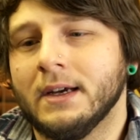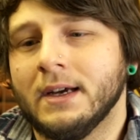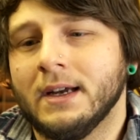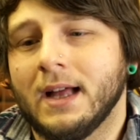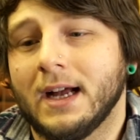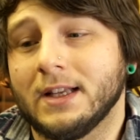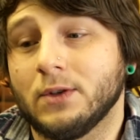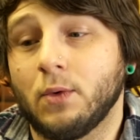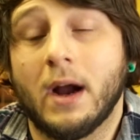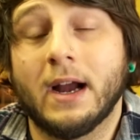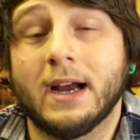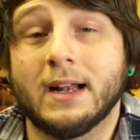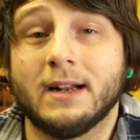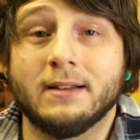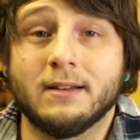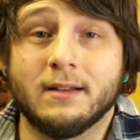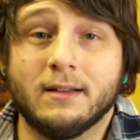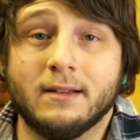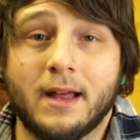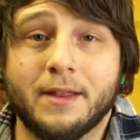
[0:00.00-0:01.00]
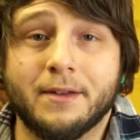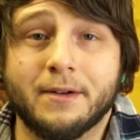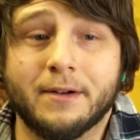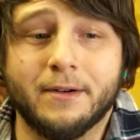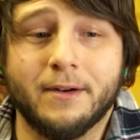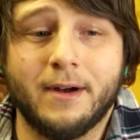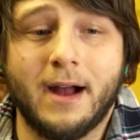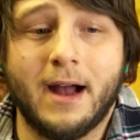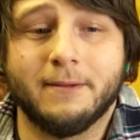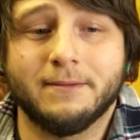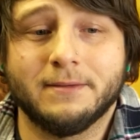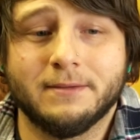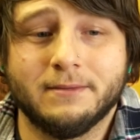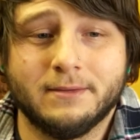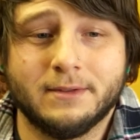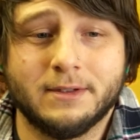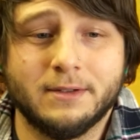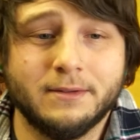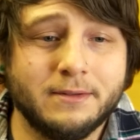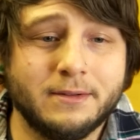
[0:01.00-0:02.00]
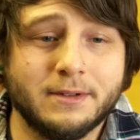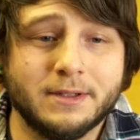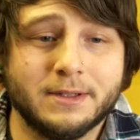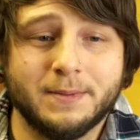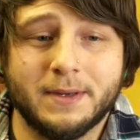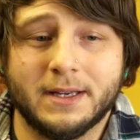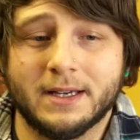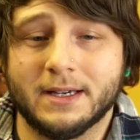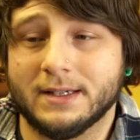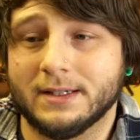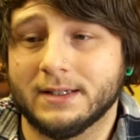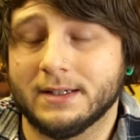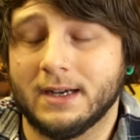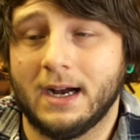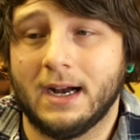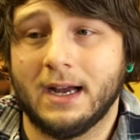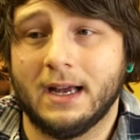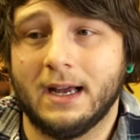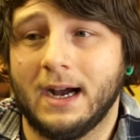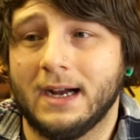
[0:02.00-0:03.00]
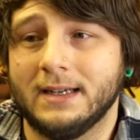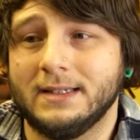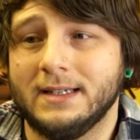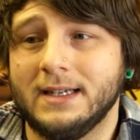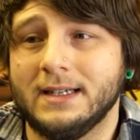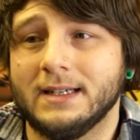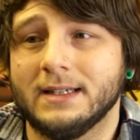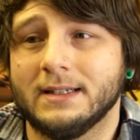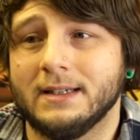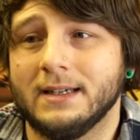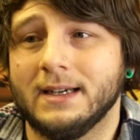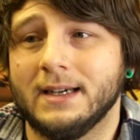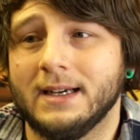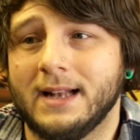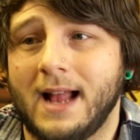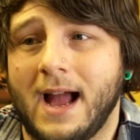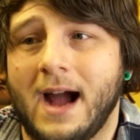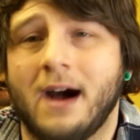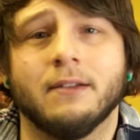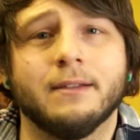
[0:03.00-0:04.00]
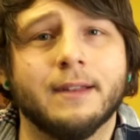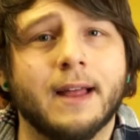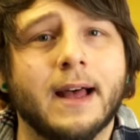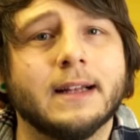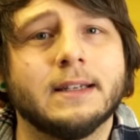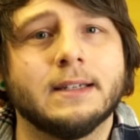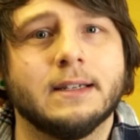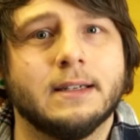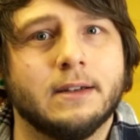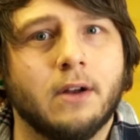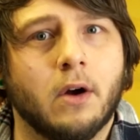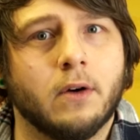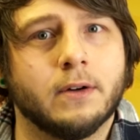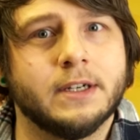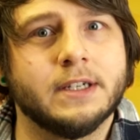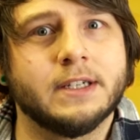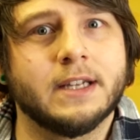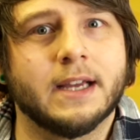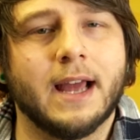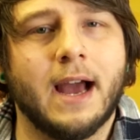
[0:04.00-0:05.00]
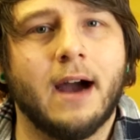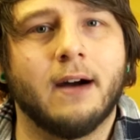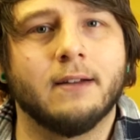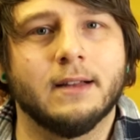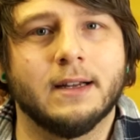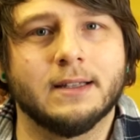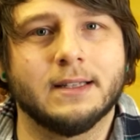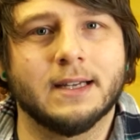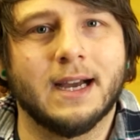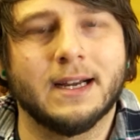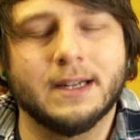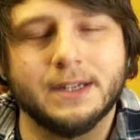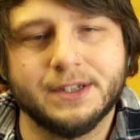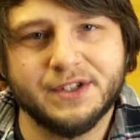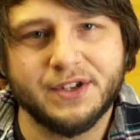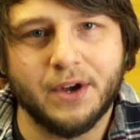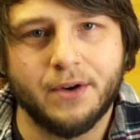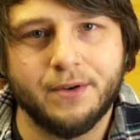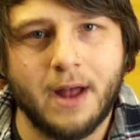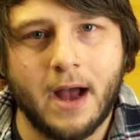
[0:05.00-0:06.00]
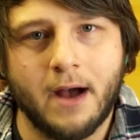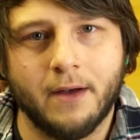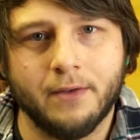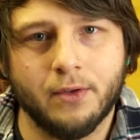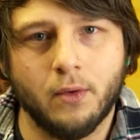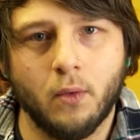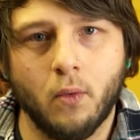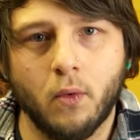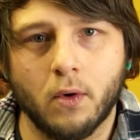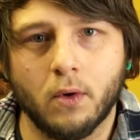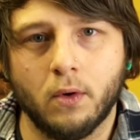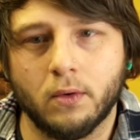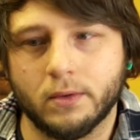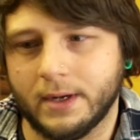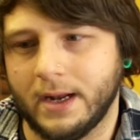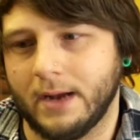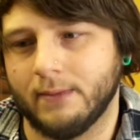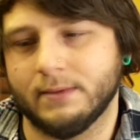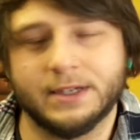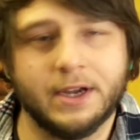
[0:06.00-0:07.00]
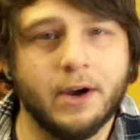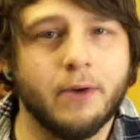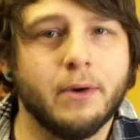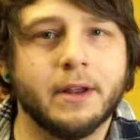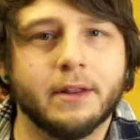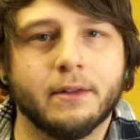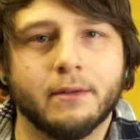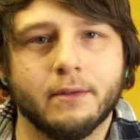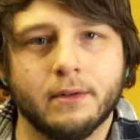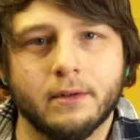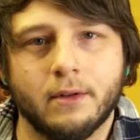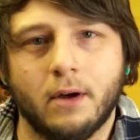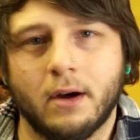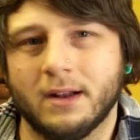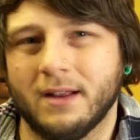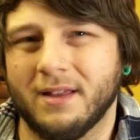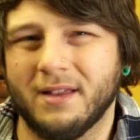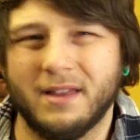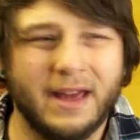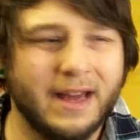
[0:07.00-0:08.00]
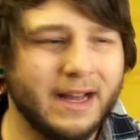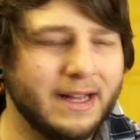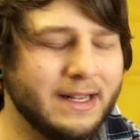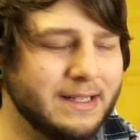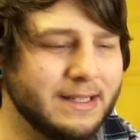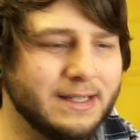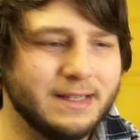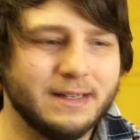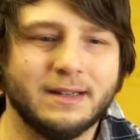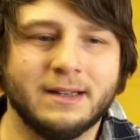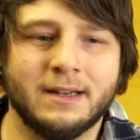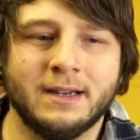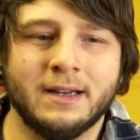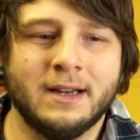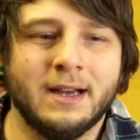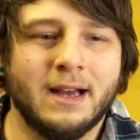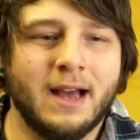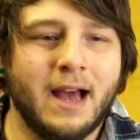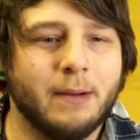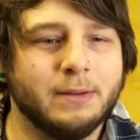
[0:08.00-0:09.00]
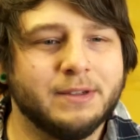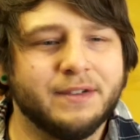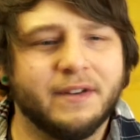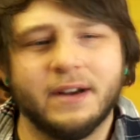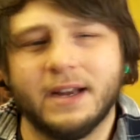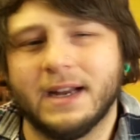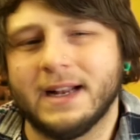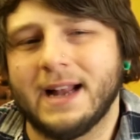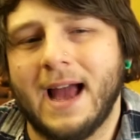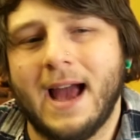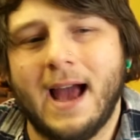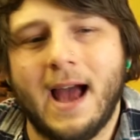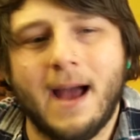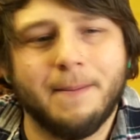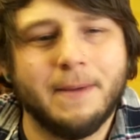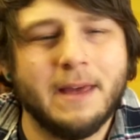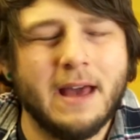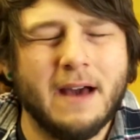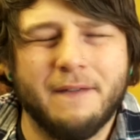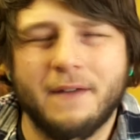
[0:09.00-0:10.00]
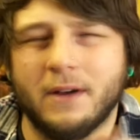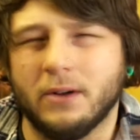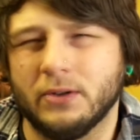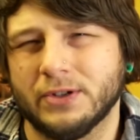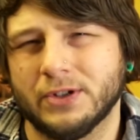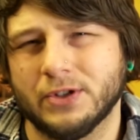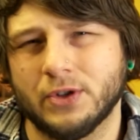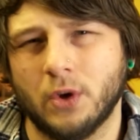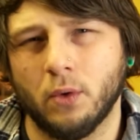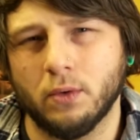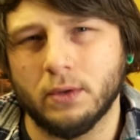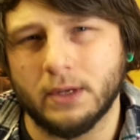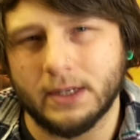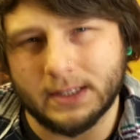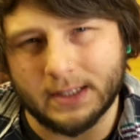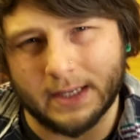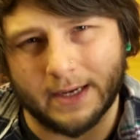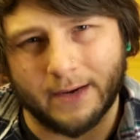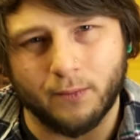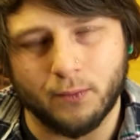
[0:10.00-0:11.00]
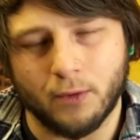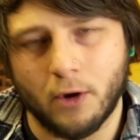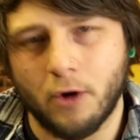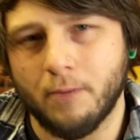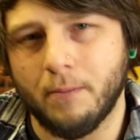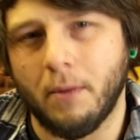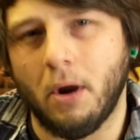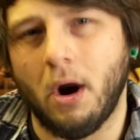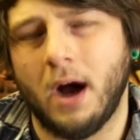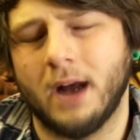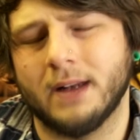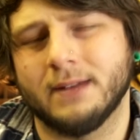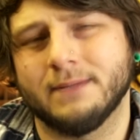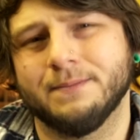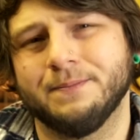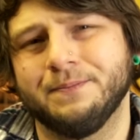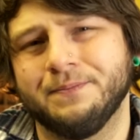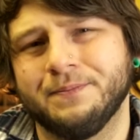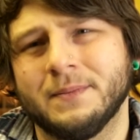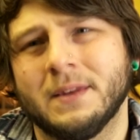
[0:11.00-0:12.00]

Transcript: that's why I got into leathercraft too, is because I needed an outlet, an artistic outlet to kind of zone out in the world. And I was going through a lot of things and I was very unhappy. I felt soulless, like a robot, and